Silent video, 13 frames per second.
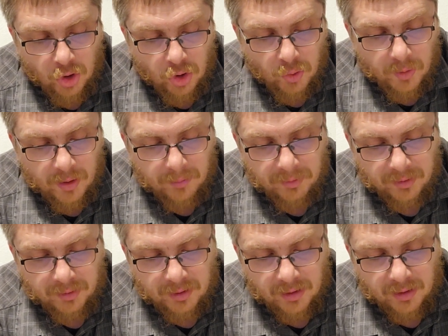who had
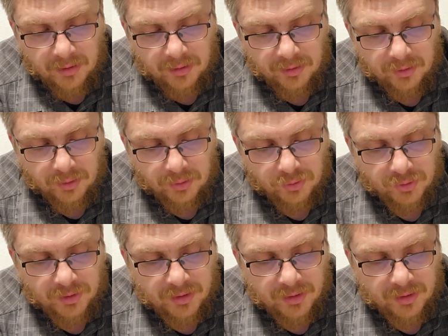been caught in adultery,